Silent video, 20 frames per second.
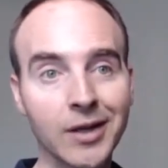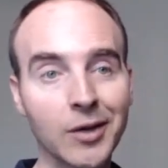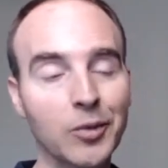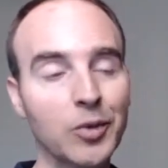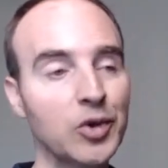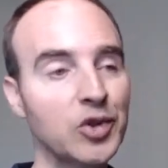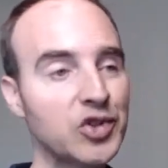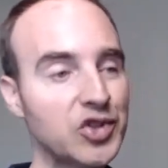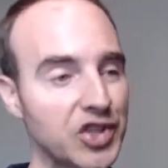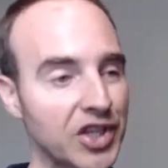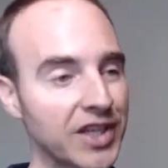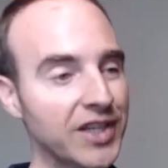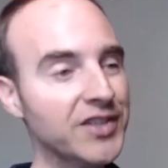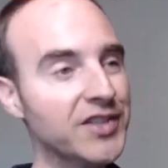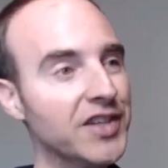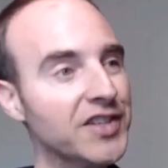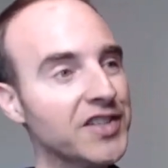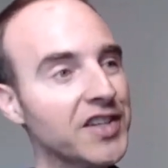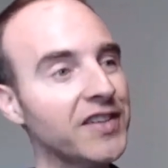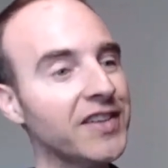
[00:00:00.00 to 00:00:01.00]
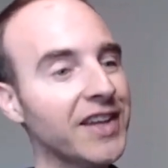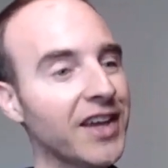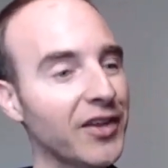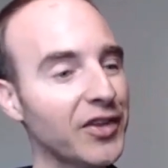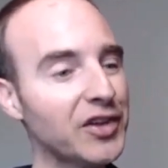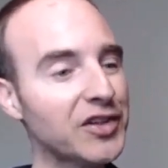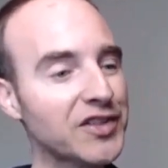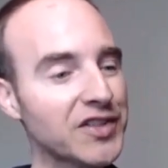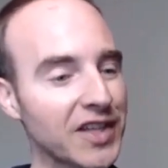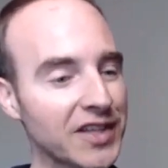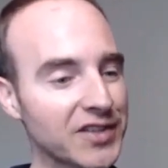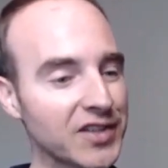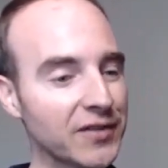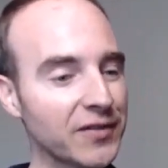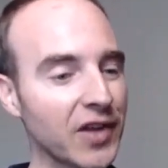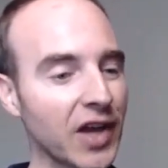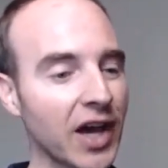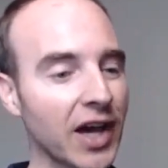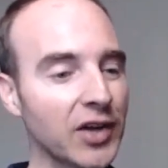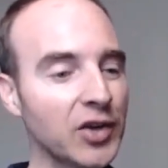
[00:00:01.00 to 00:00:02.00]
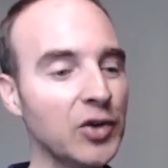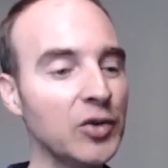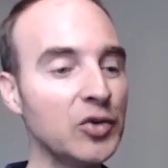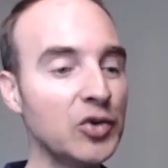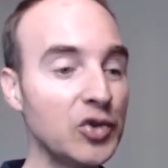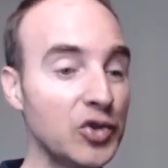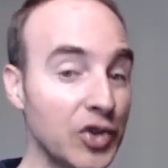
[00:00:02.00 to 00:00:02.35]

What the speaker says: Well, Jesus and the other sons of God who